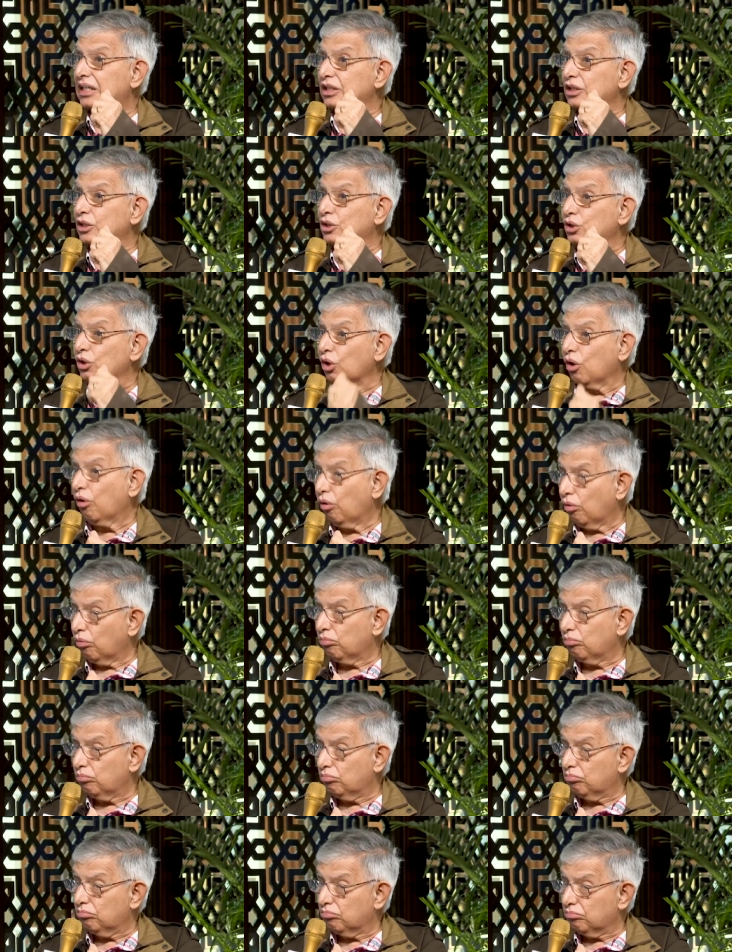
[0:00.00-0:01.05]
So,
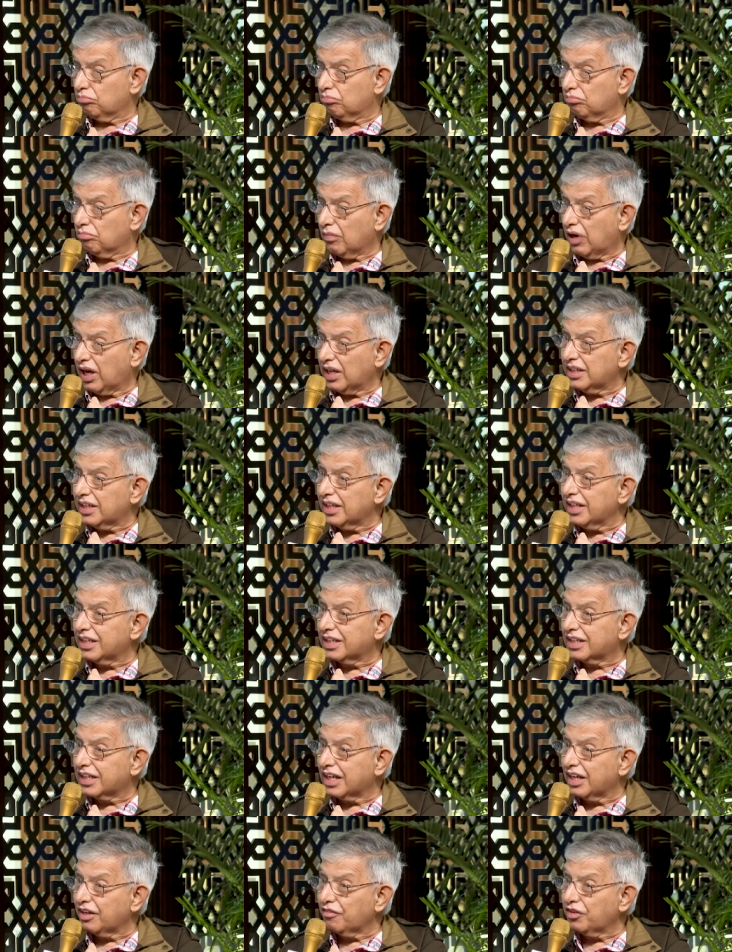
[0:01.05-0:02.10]
I
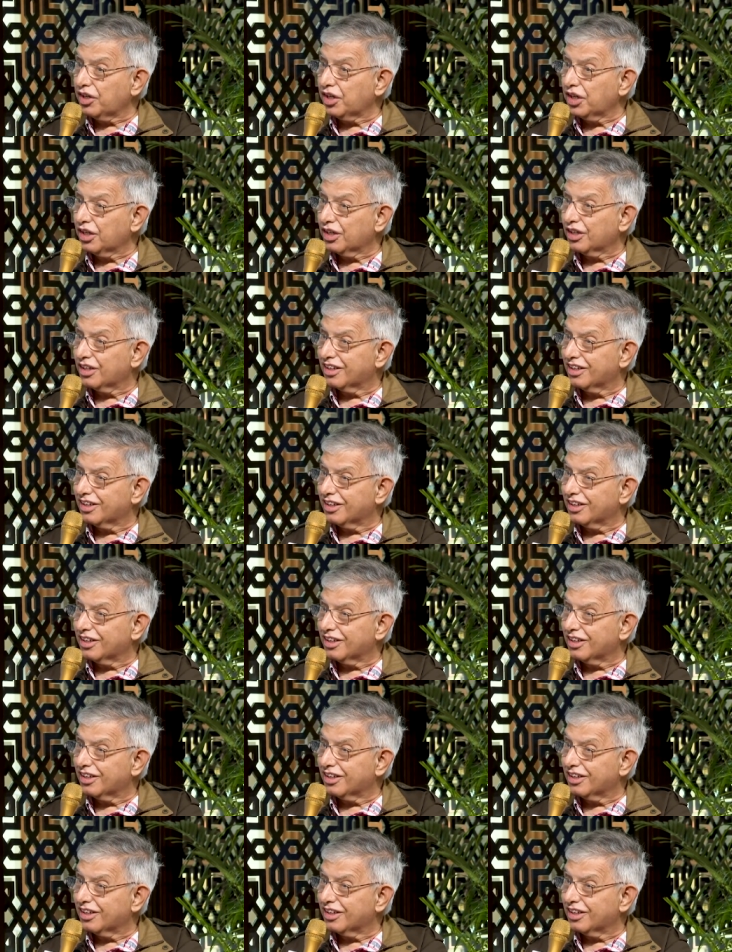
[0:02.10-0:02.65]
think TV